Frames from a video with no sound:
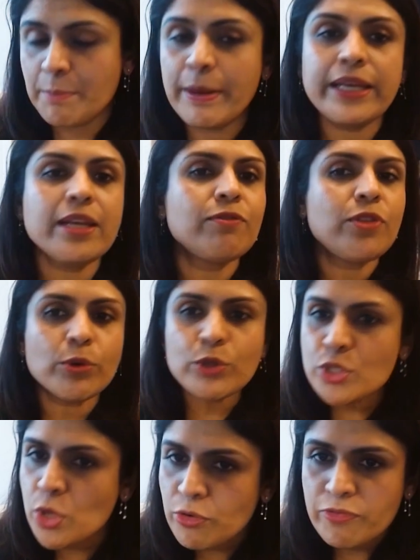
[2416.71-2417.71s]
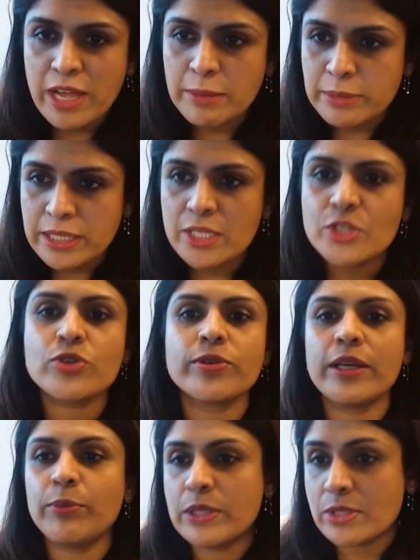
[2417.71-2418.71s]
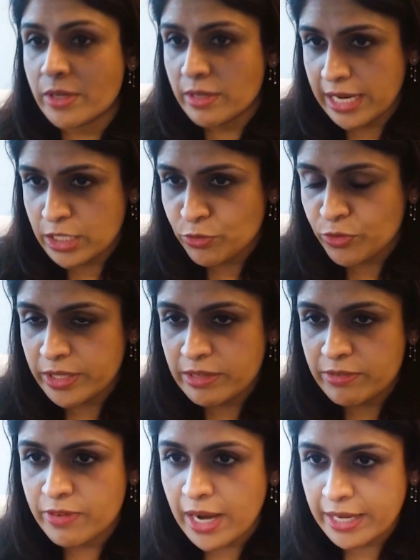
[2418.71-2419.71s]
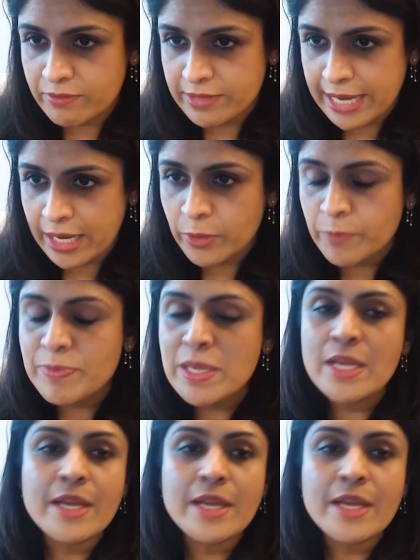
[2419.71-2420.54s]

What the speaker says: But if there was no family history, we start at age 45 now.